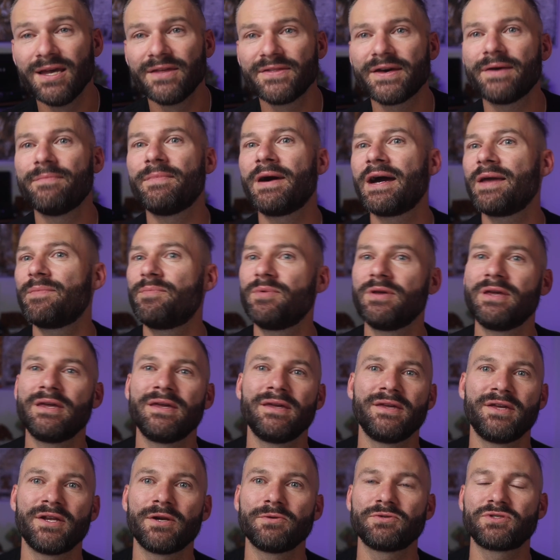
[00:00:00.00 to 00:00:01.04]
that might
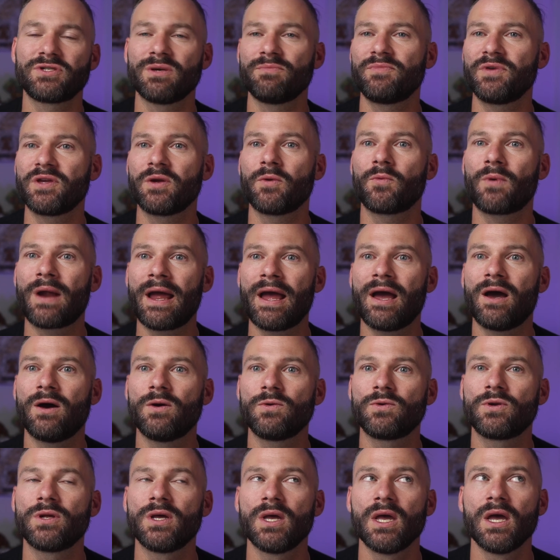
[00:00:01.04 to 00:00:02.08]
be, something
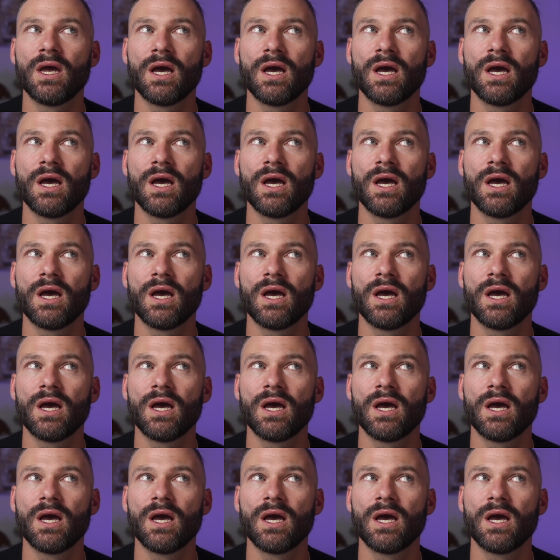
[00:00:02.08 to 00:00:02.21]
around,